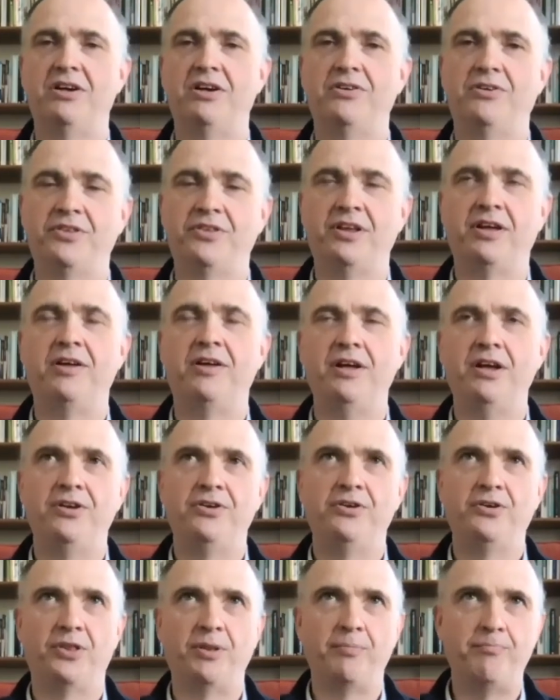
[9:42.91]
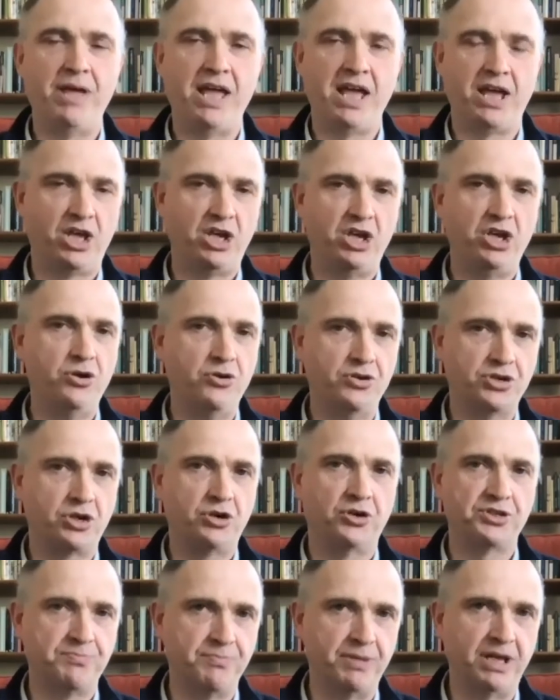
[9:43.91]
Not the big, huge,
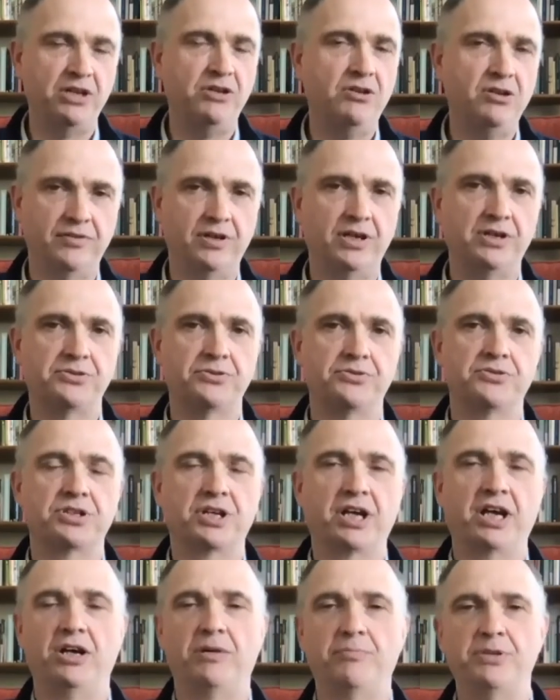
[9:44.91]
cosmic, universal scale,